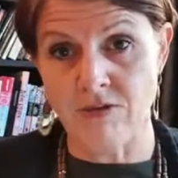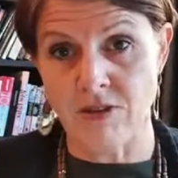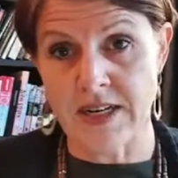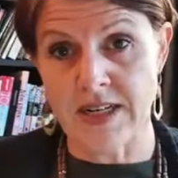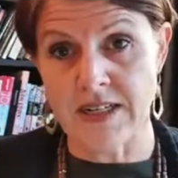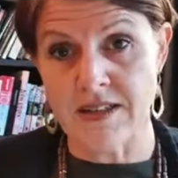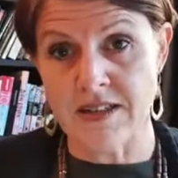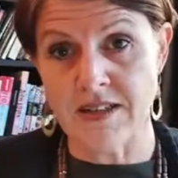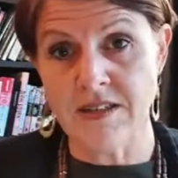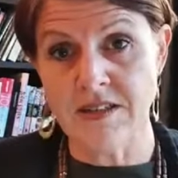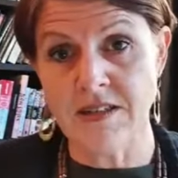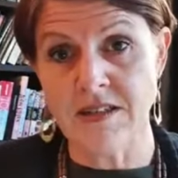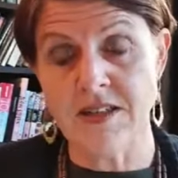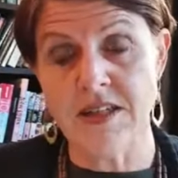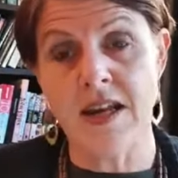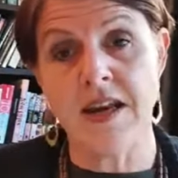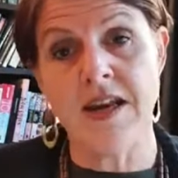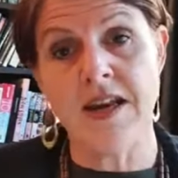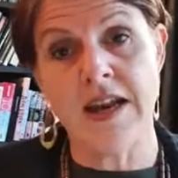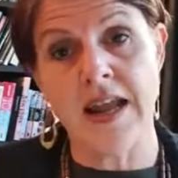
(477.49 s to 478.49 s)
reasons.
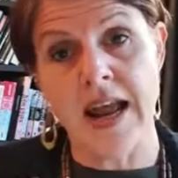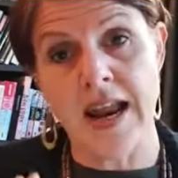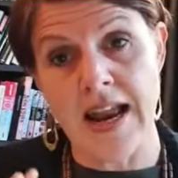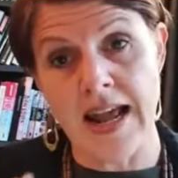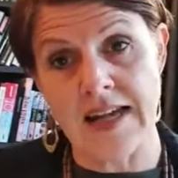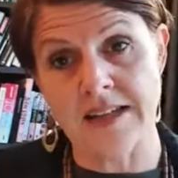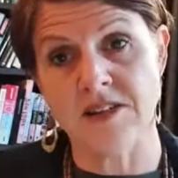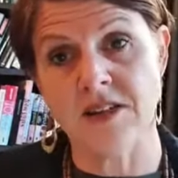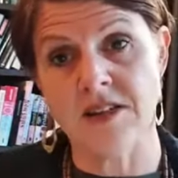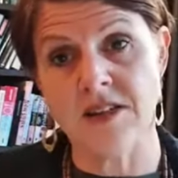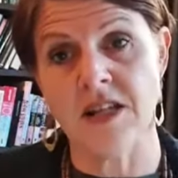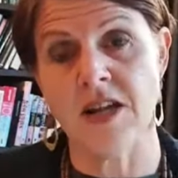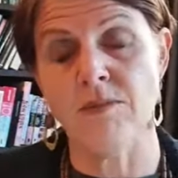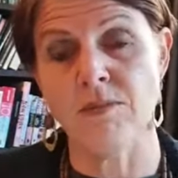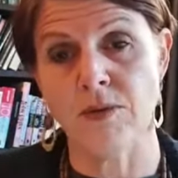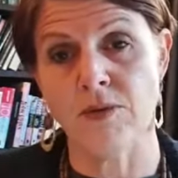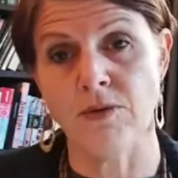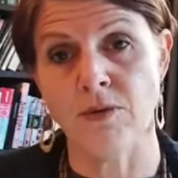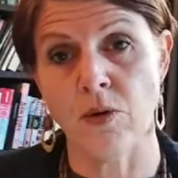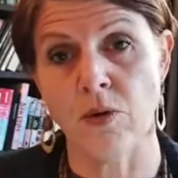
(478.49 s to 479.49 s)
And as I said
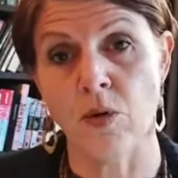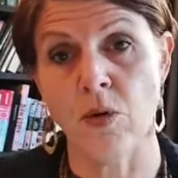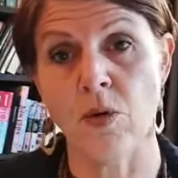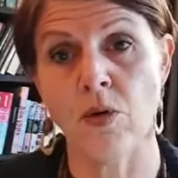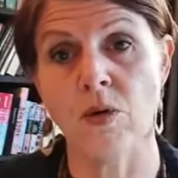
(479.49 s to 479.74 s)
before,